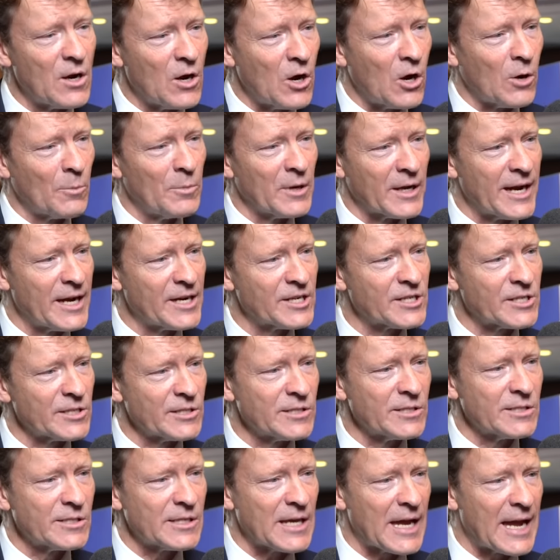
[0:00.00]

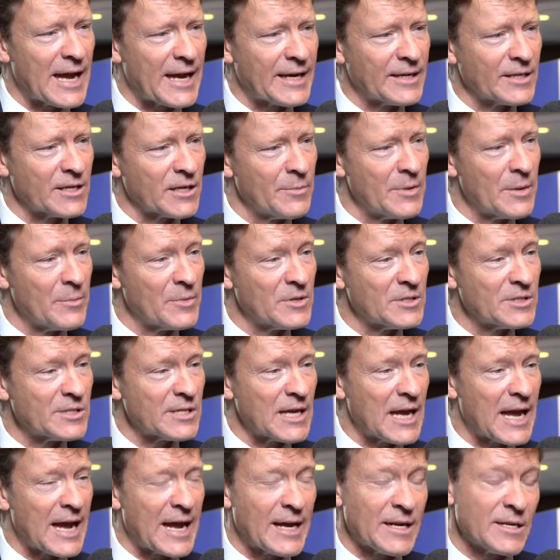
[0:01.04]
obligations and commitments,
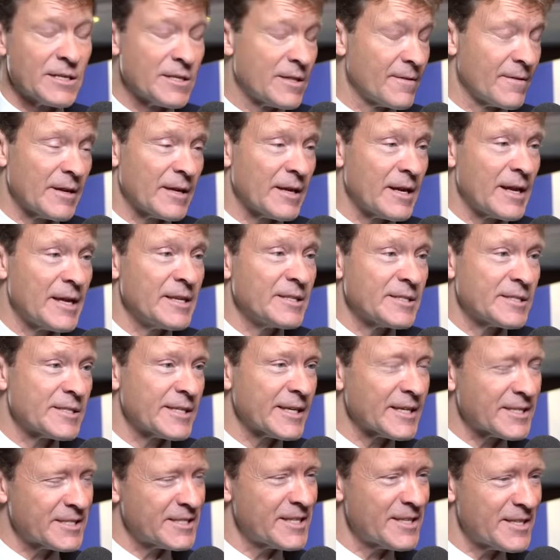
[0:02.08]
and he's
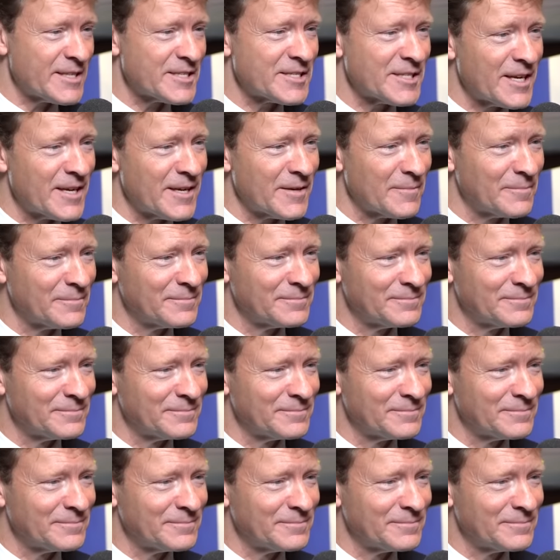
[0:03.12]
sixty this year.